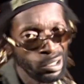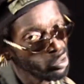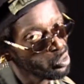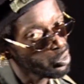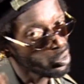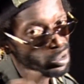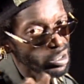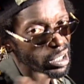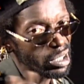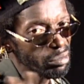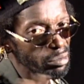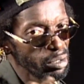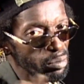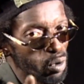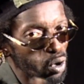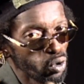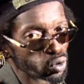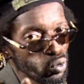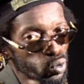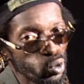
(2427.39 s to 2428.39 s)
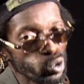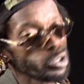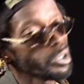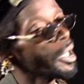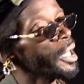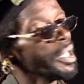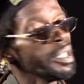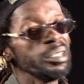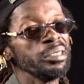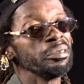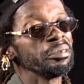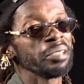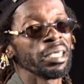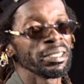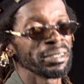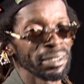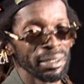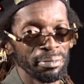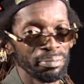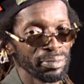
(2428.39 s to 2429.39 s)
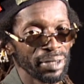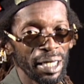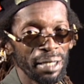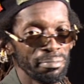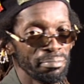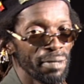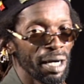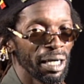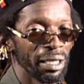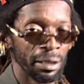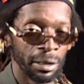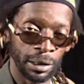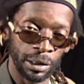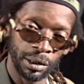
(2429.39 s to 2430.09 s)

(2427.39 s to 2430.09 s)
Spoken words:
Don't tell me about no 10th of September.